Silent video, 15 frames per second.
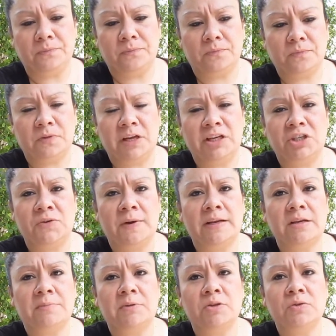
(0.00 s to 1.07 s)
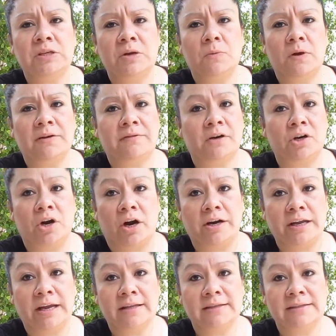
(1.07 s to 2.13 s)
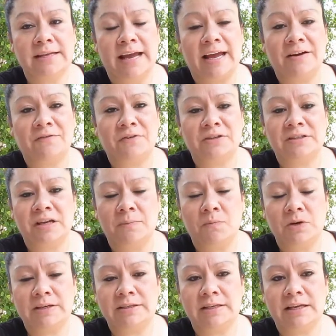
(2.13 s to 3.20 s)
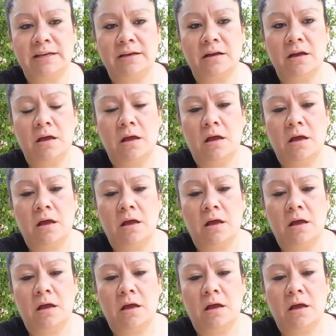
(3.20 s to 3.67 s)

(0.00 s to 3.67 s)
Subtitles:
They do end up losing one of her guardians, and for some reason